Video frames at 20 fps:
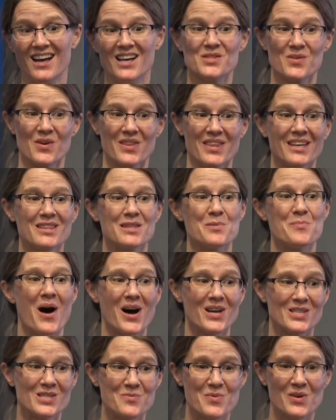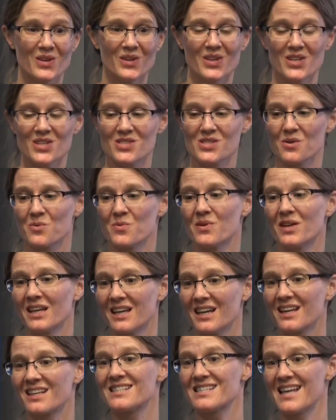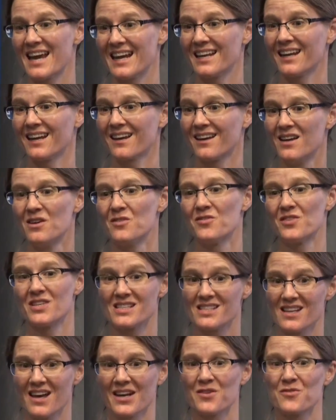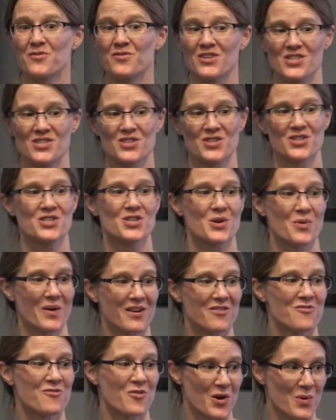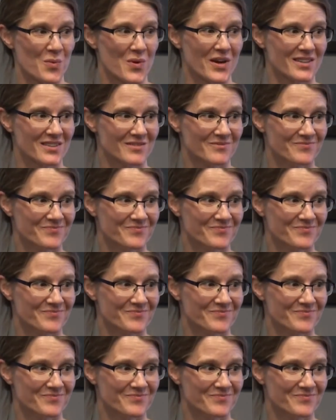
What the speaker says: So I think the possibilities are really exciting for this line of research going forward.